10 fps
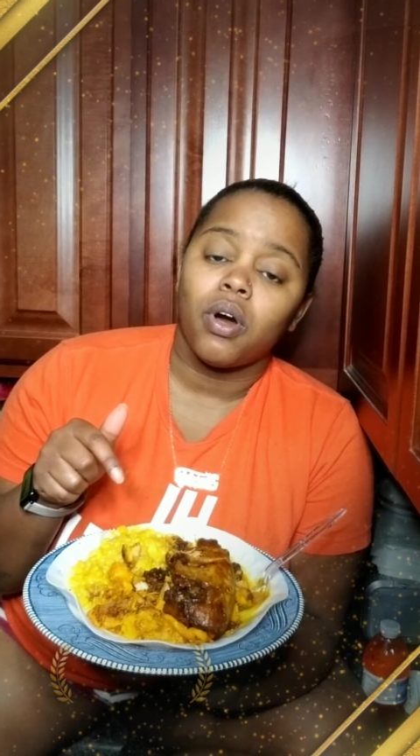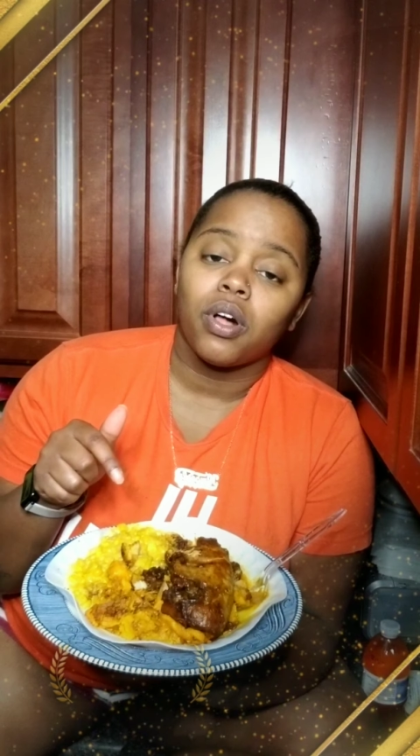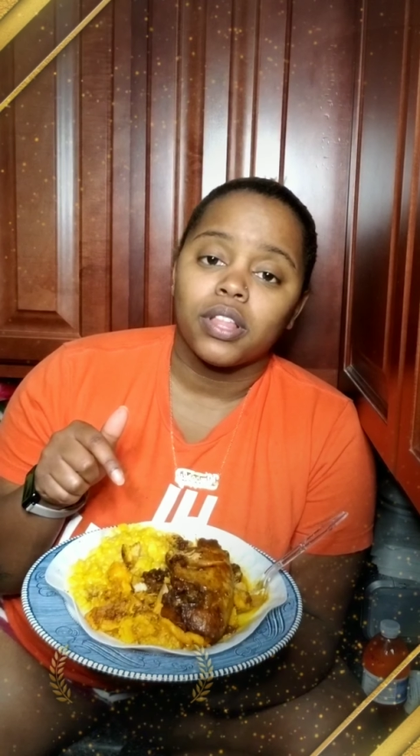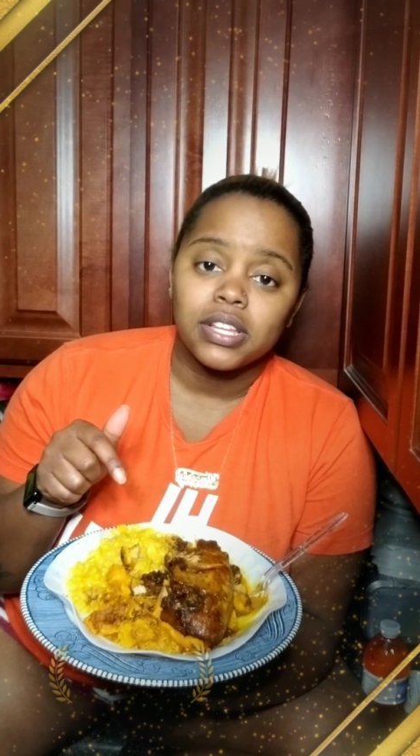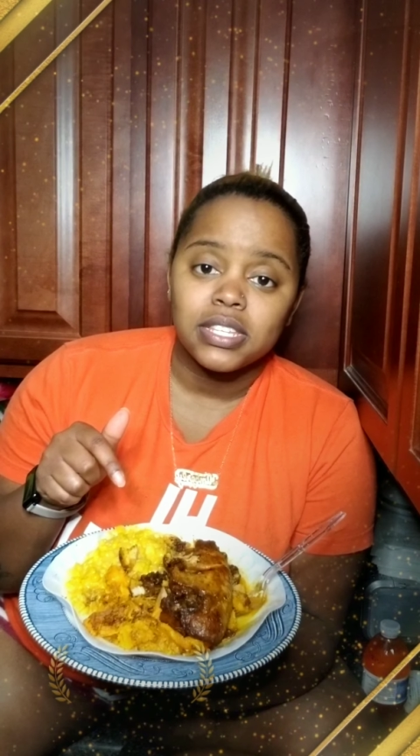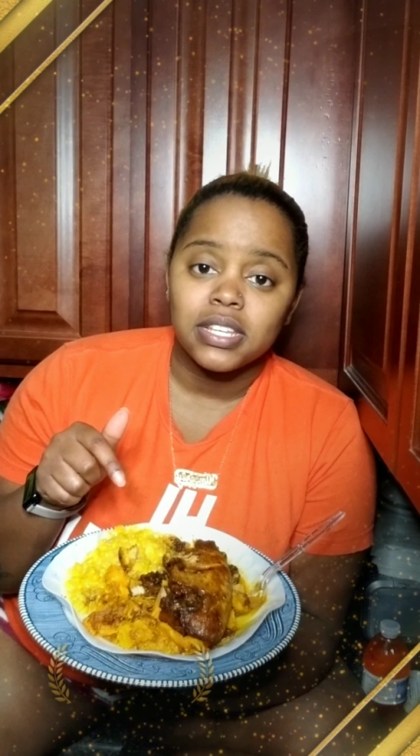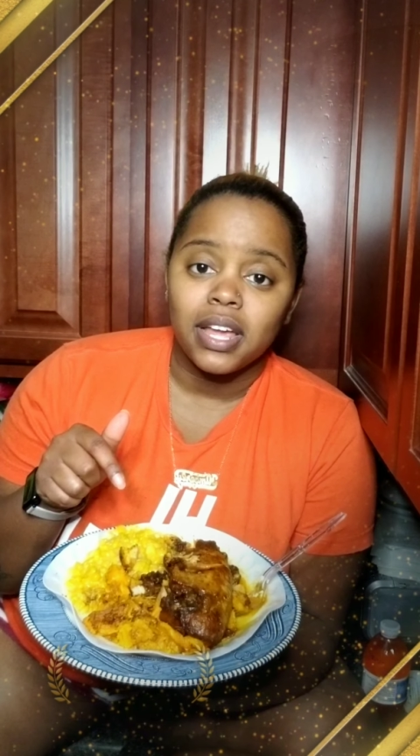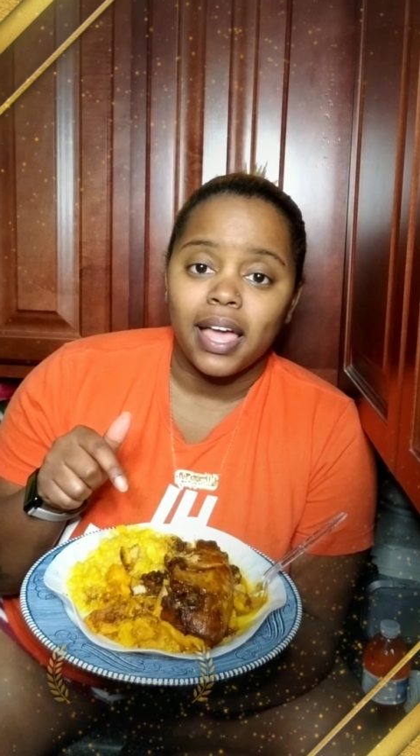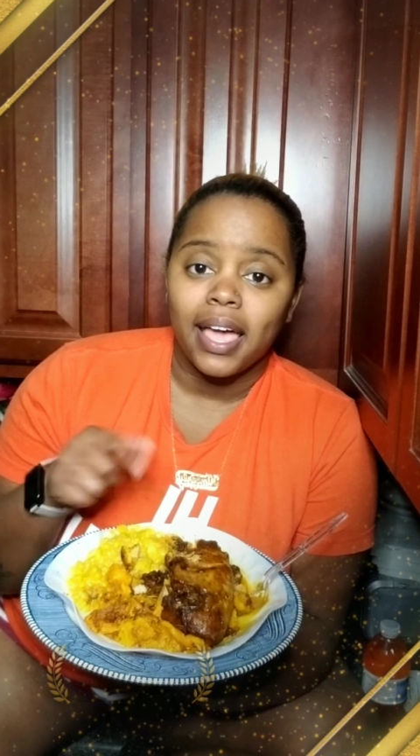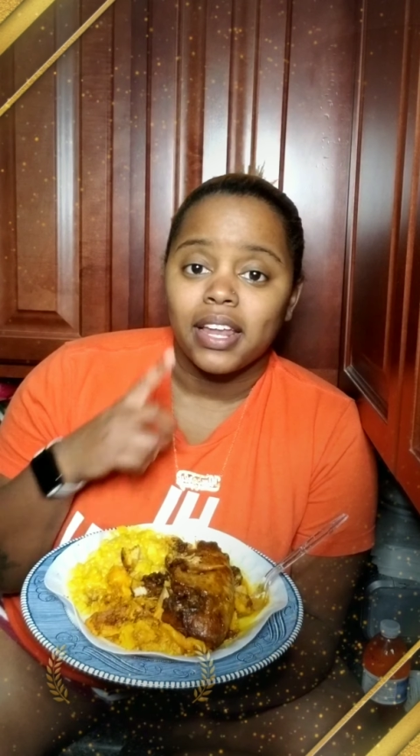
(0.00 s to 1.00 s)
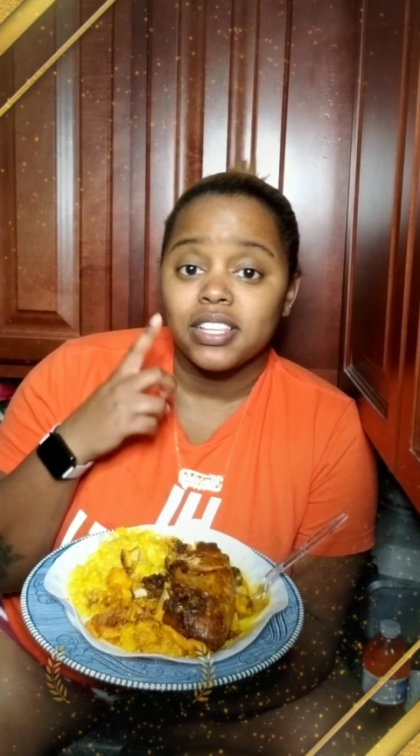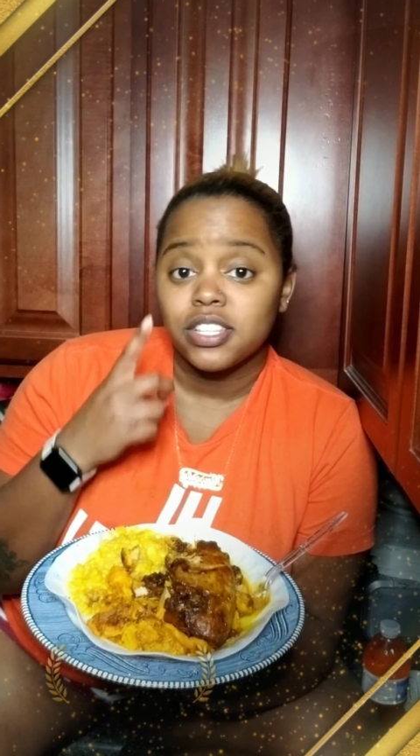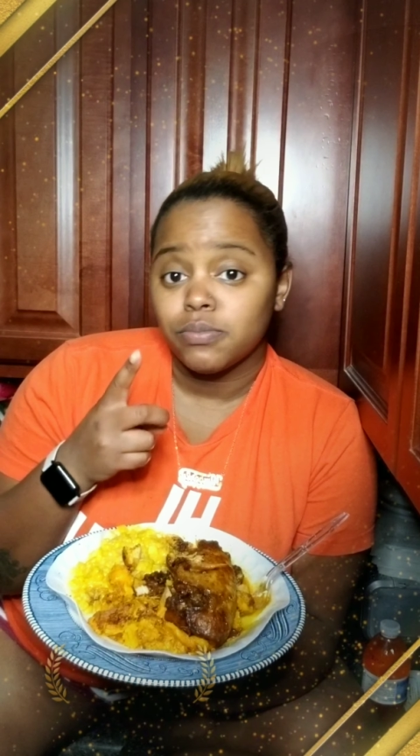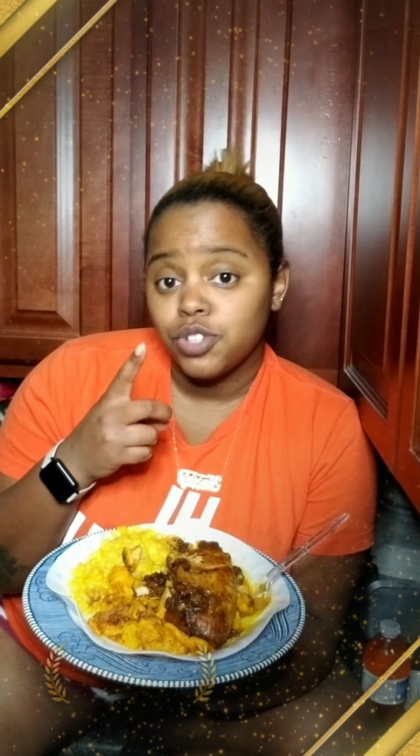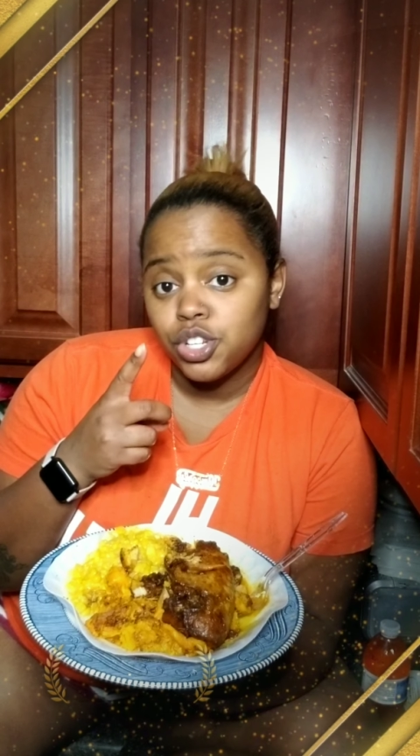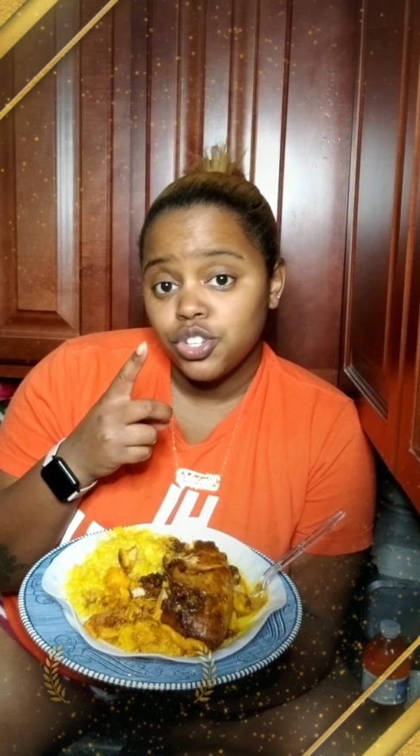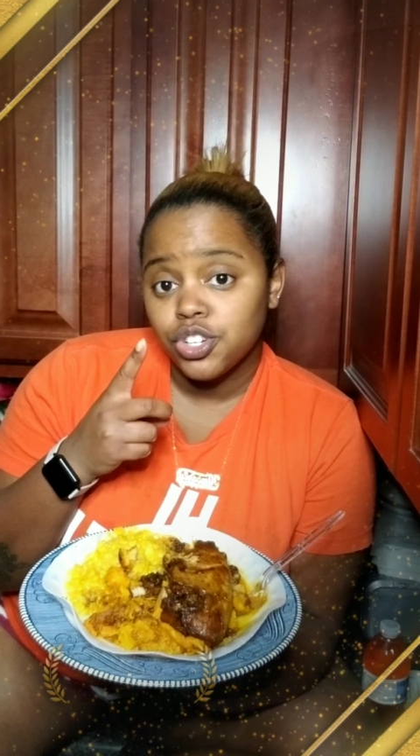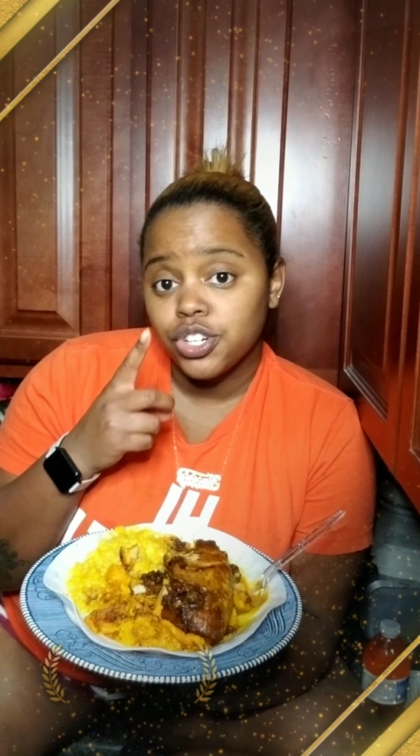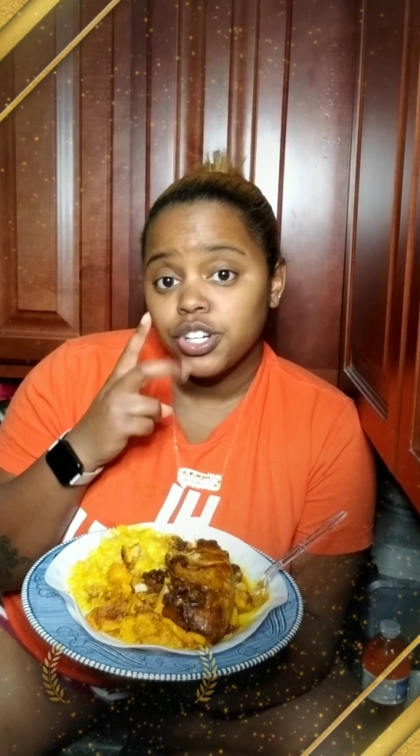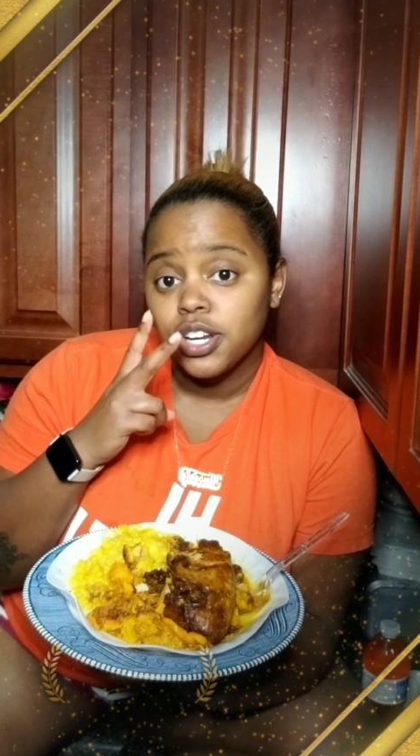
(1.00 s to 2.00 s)
all I did, I added some
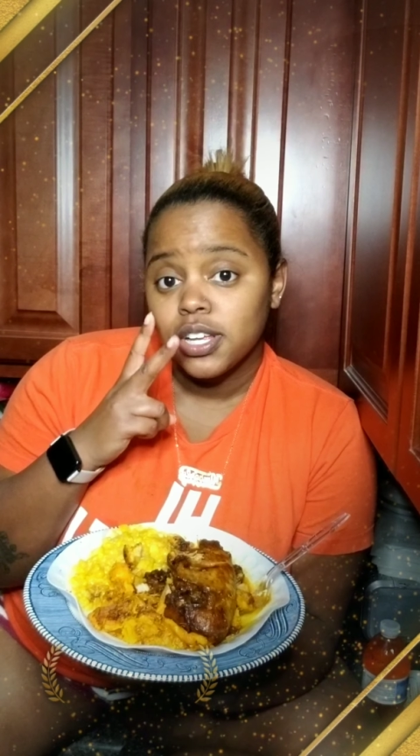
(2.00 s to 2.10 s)
ginger,